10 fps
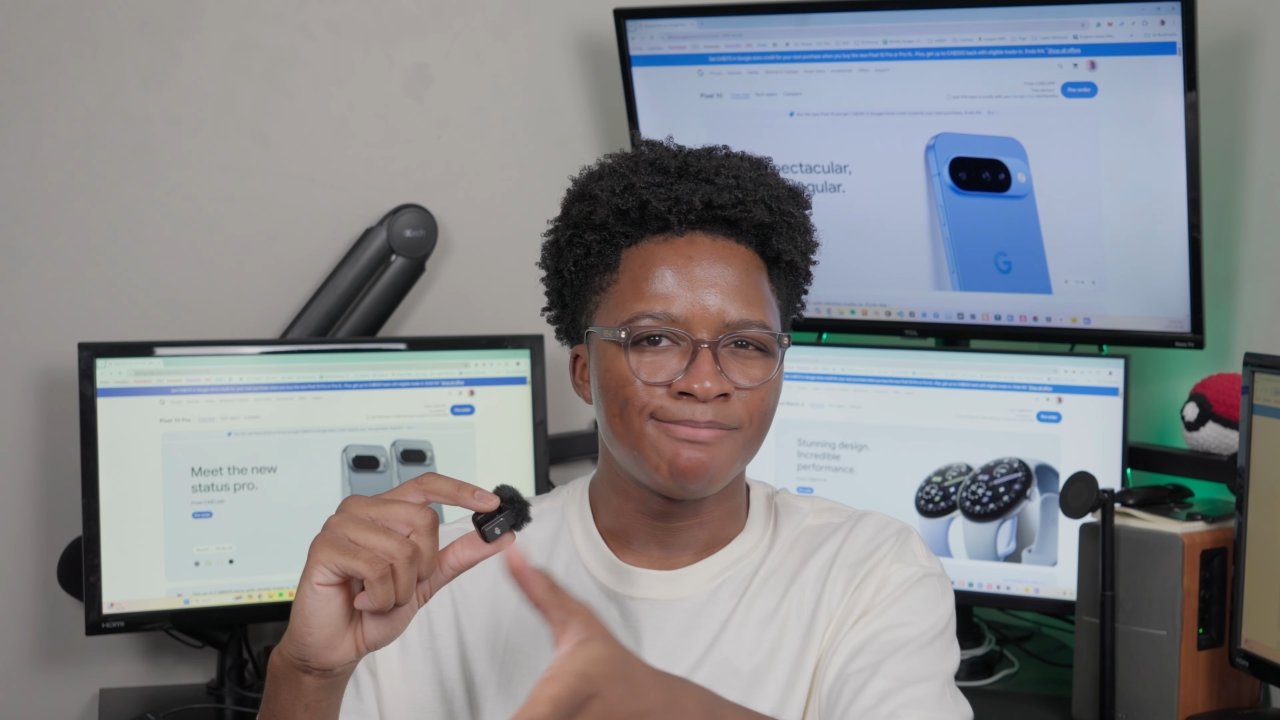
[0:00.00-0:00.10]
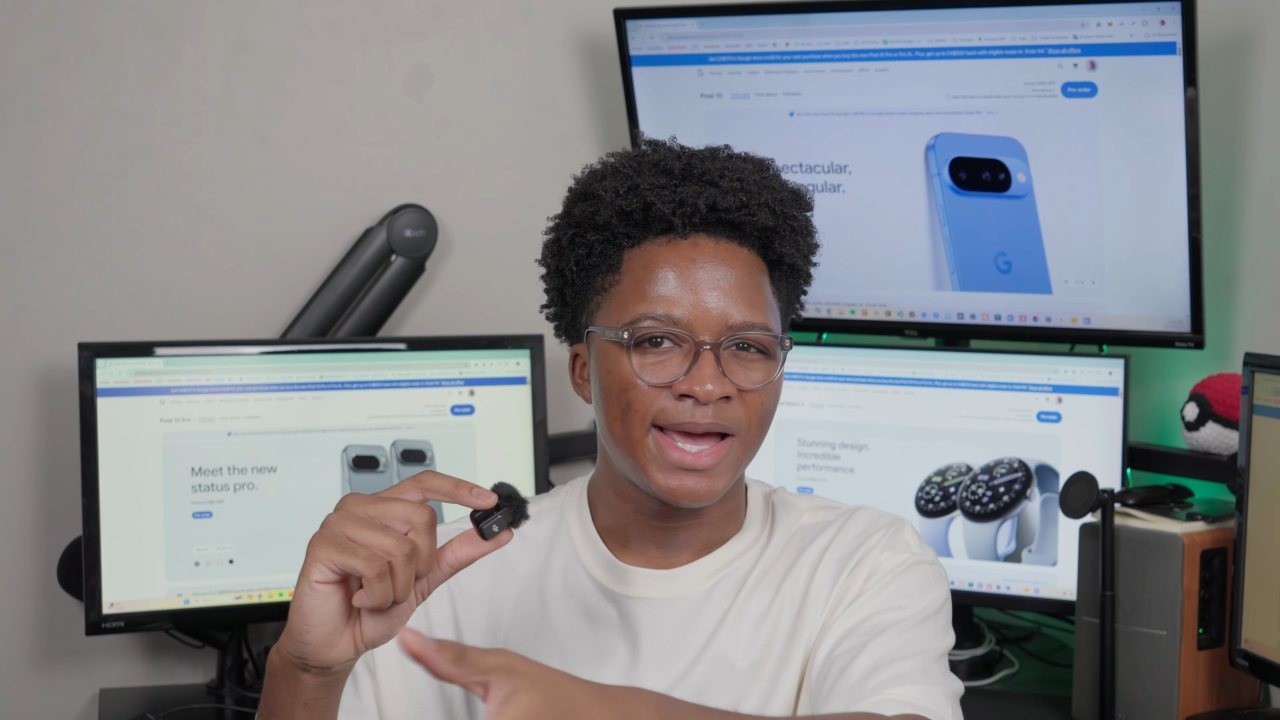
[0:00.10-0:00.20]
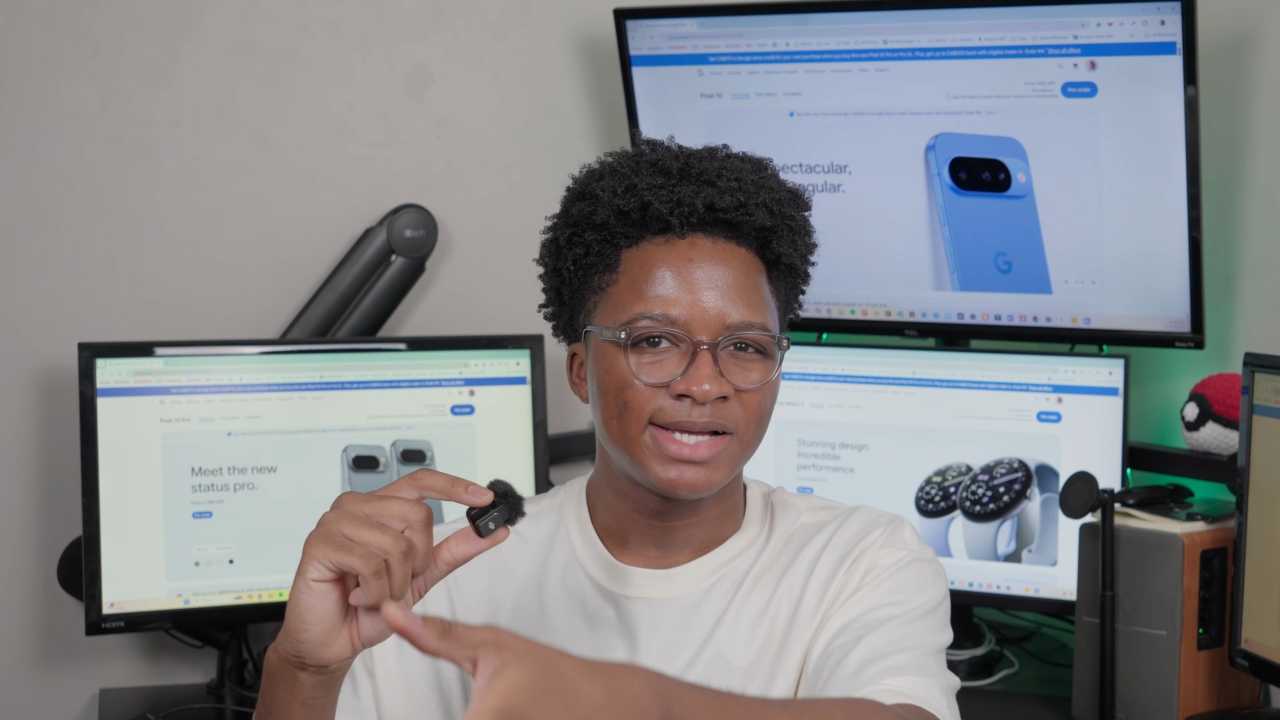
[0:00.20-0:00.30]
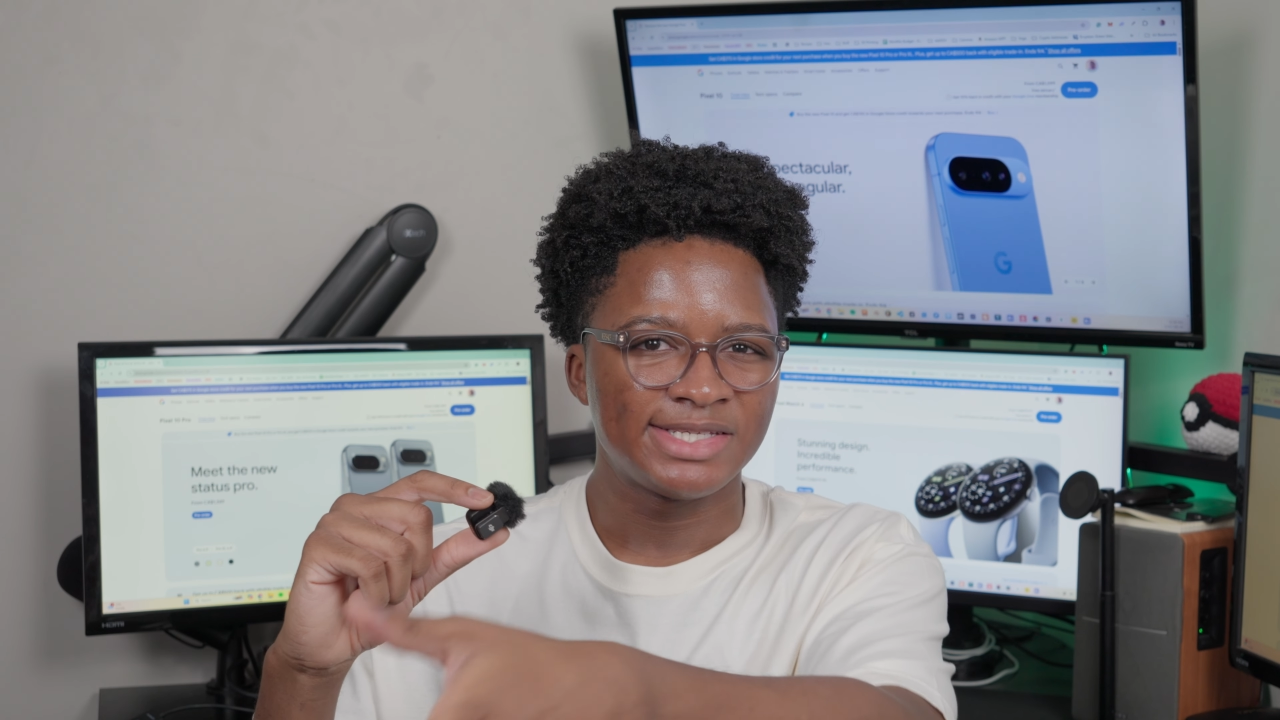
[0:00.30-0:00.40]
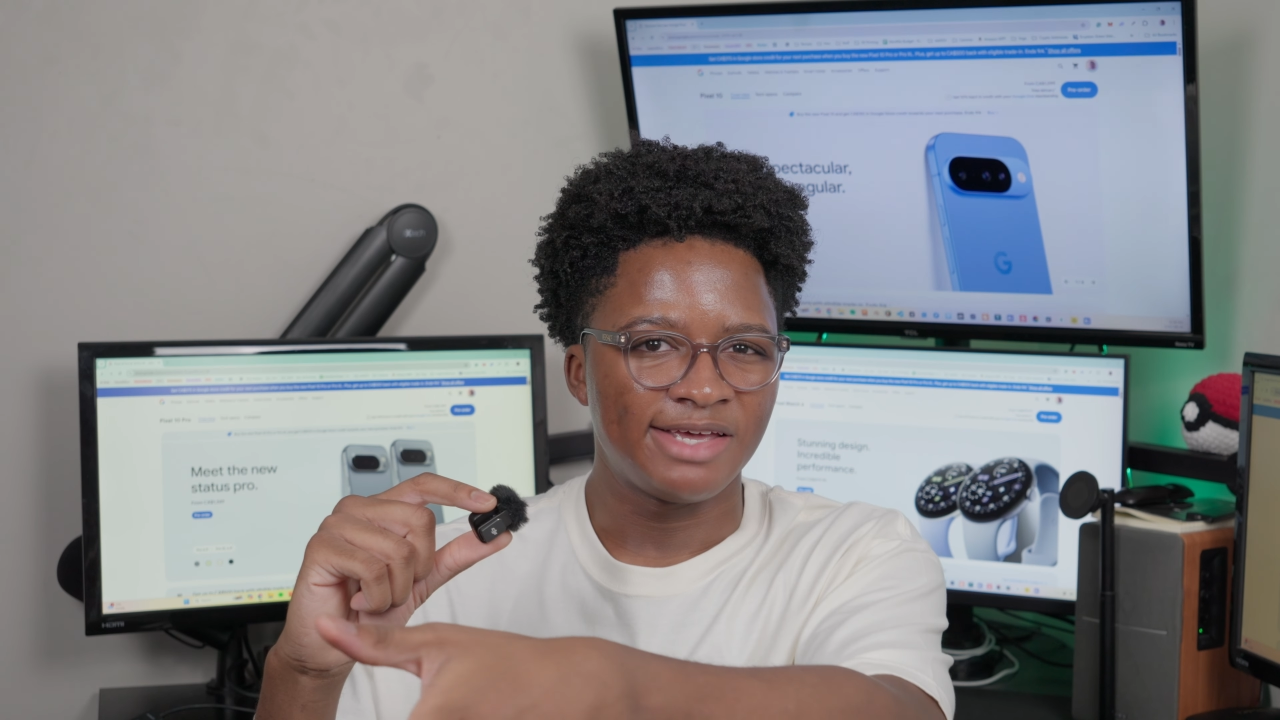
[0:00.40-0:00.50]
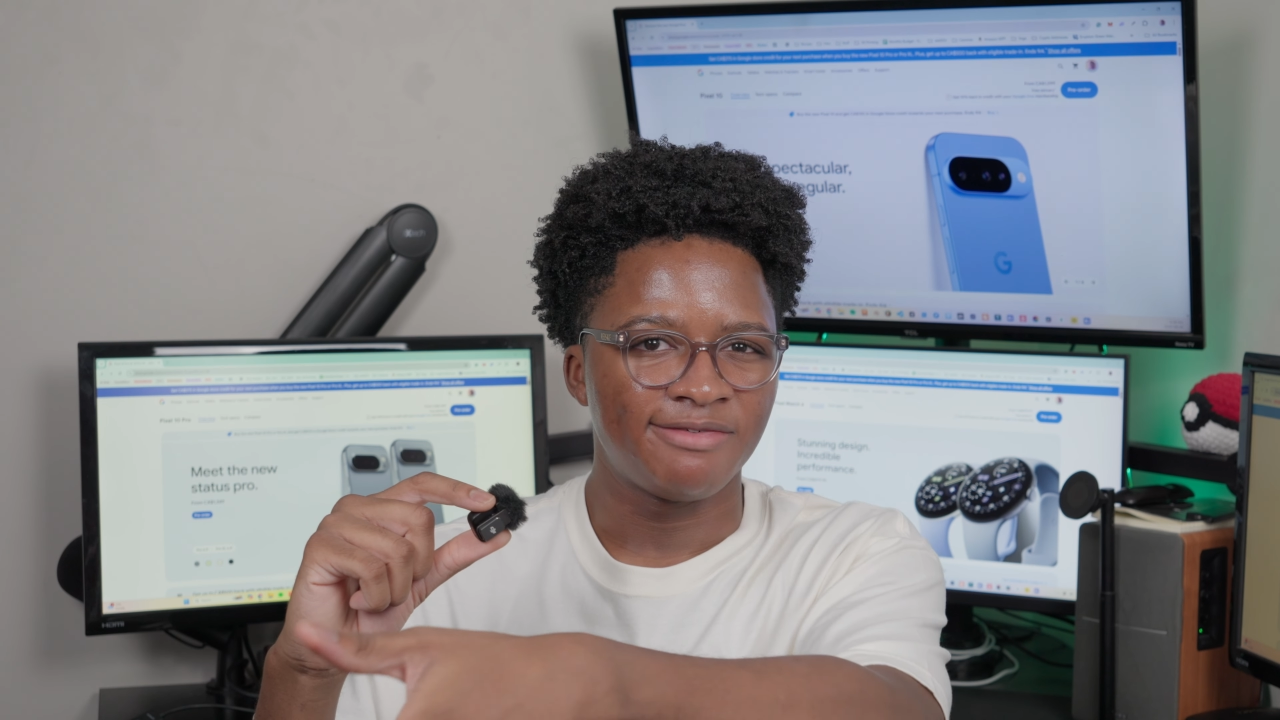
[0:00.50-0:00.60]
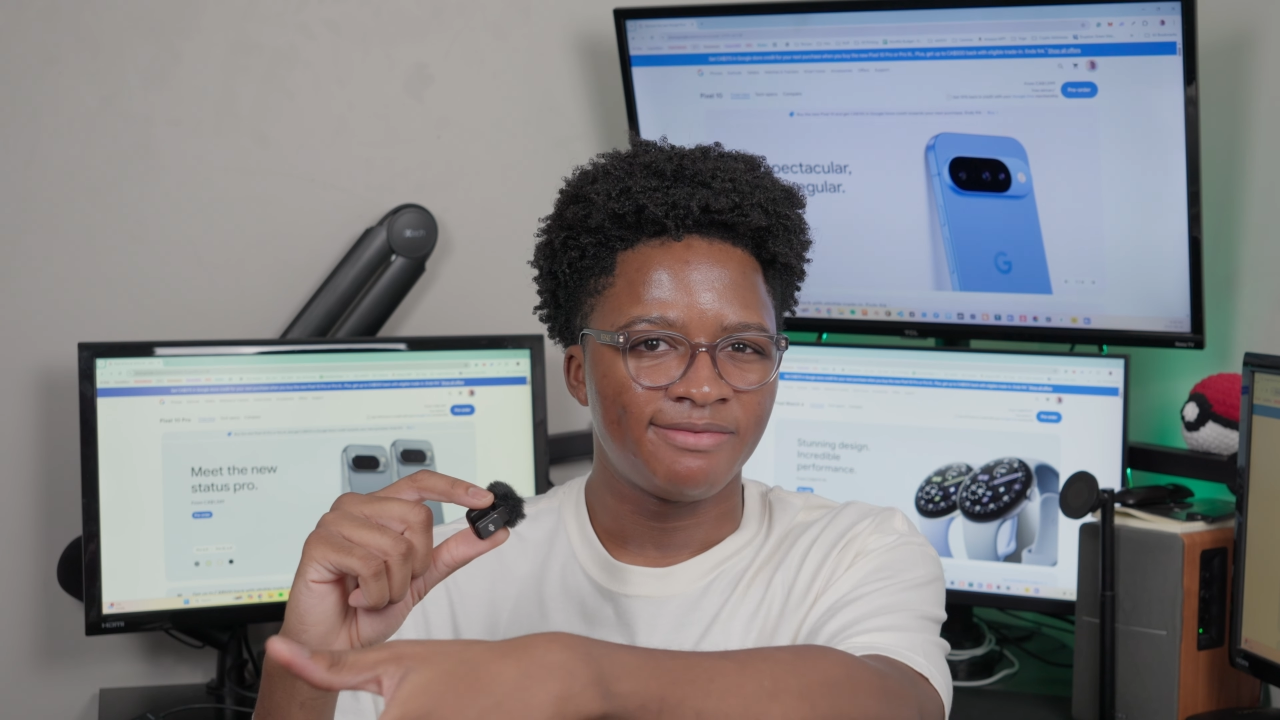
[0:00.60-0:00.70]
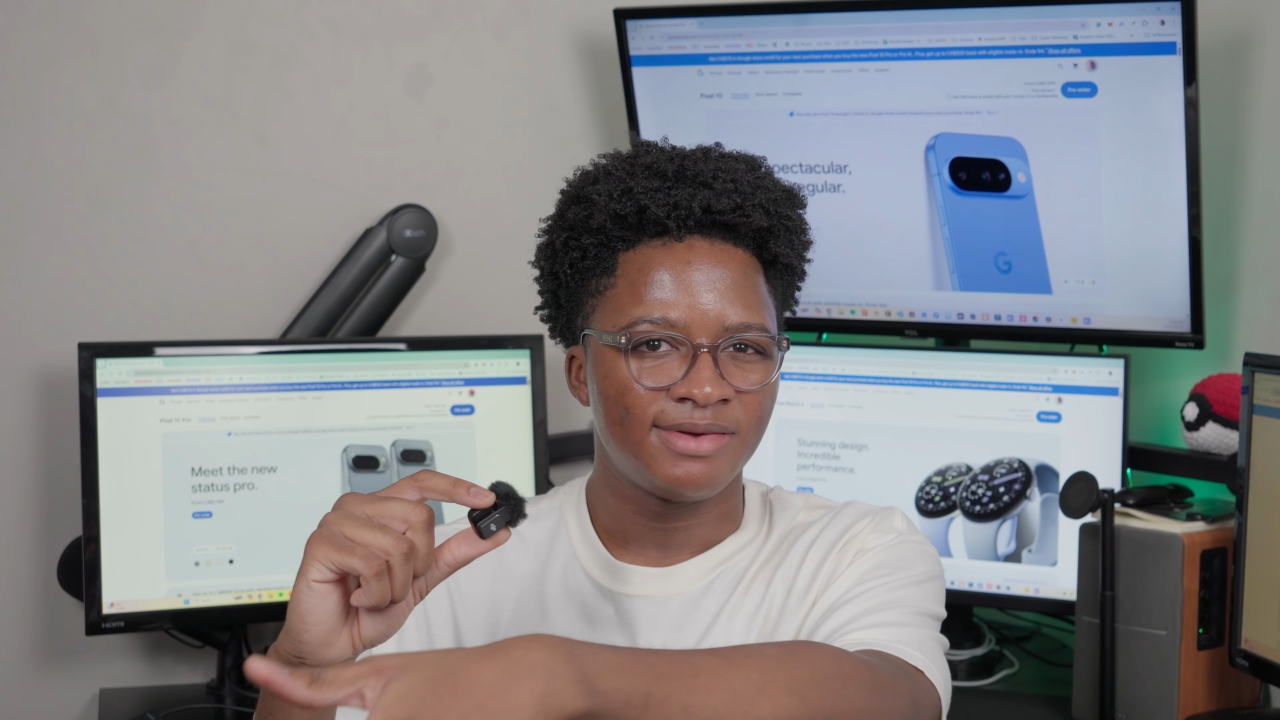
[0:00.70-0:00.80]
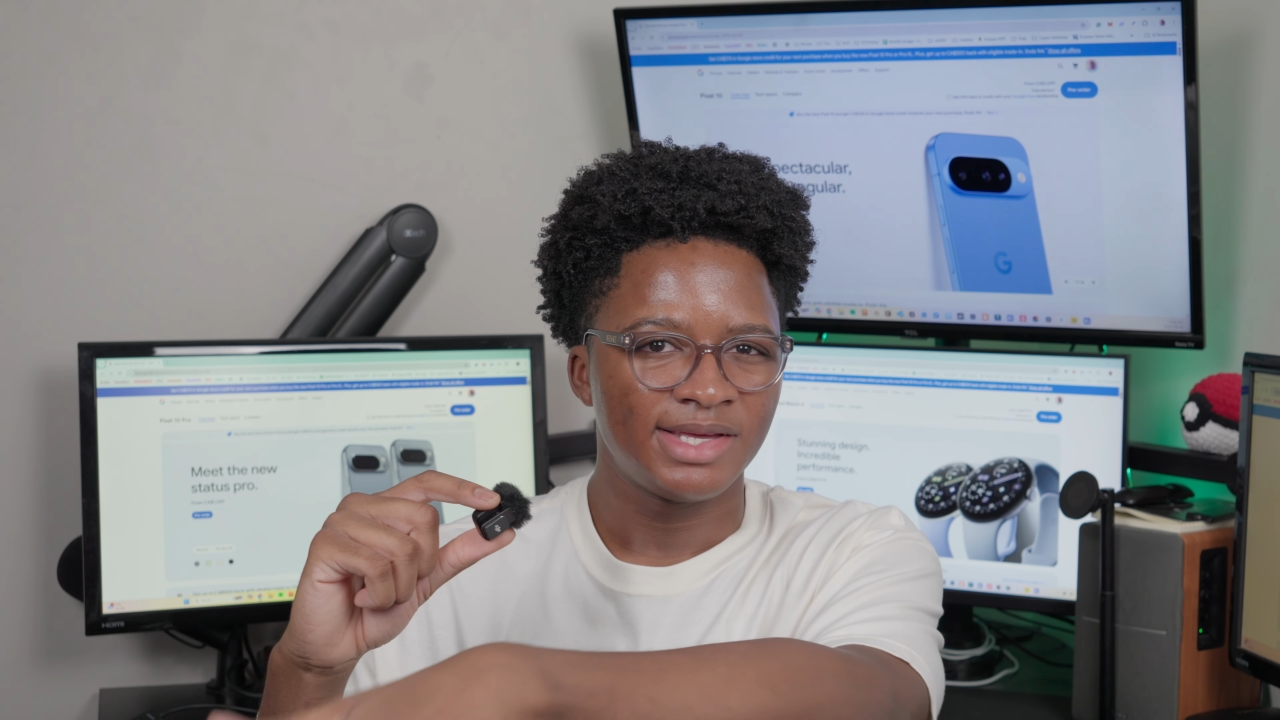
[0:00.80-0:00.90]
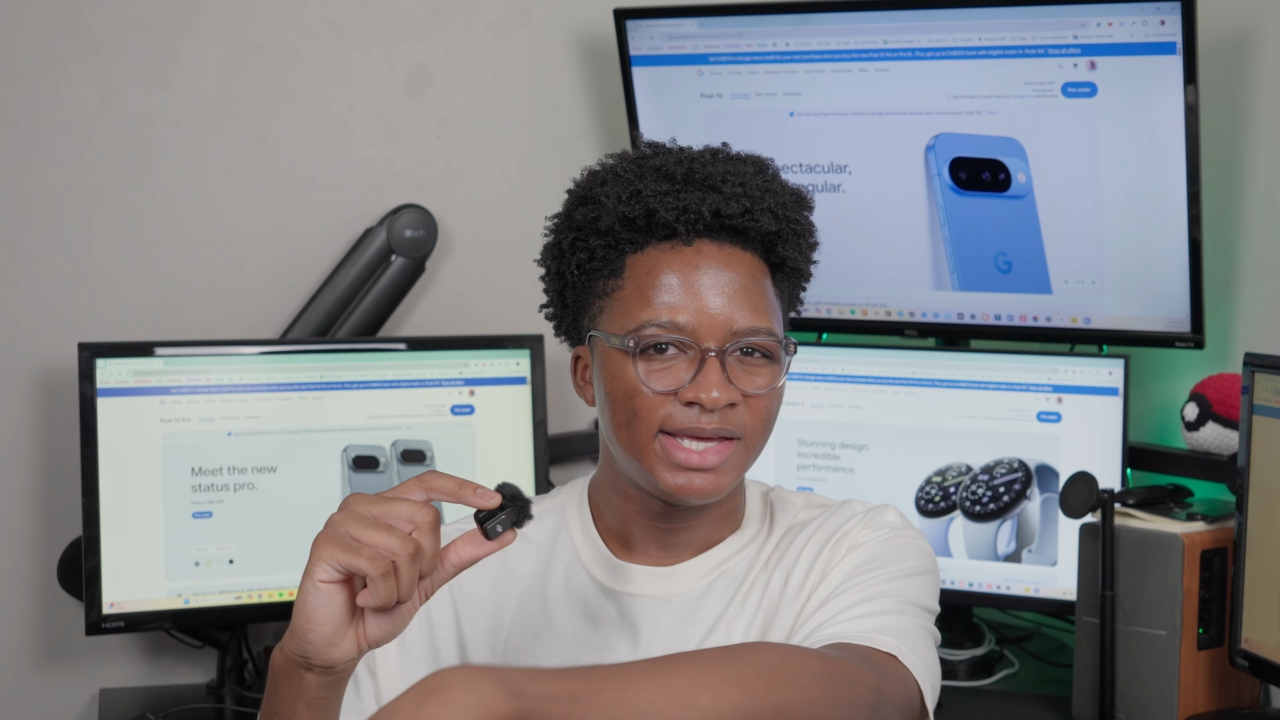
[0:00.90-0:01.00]

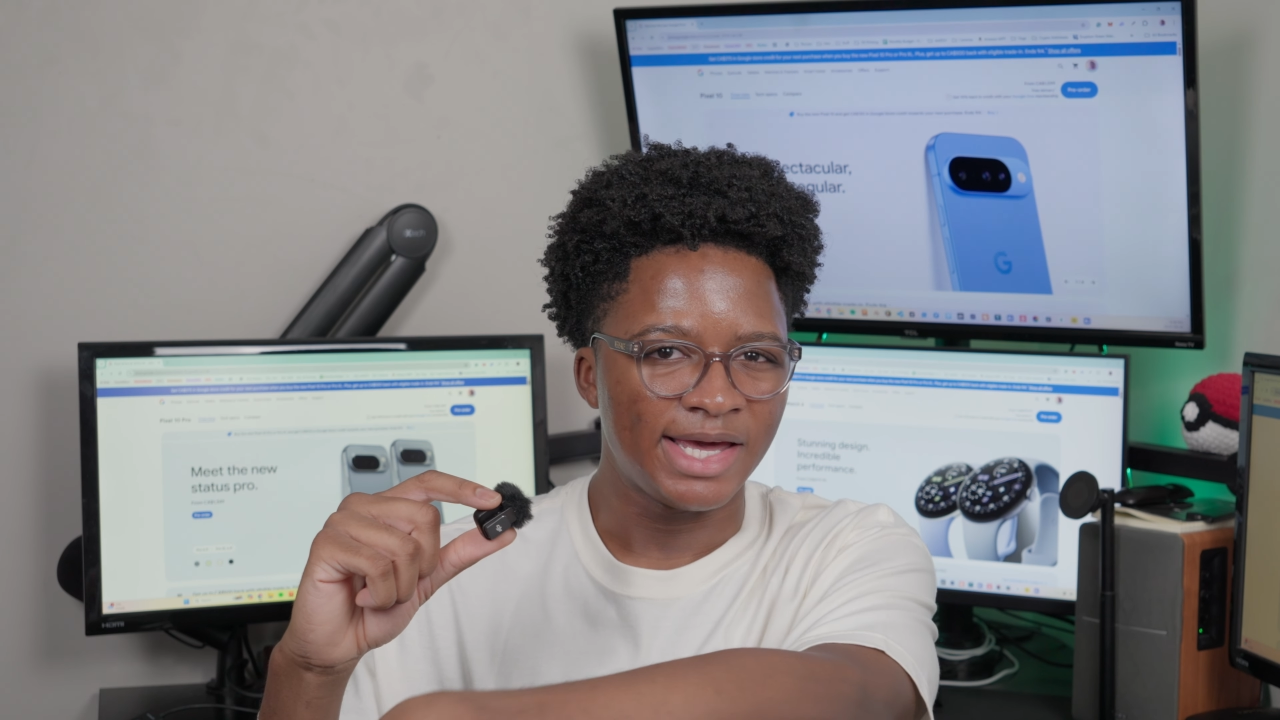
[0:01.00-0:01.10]
MagSafe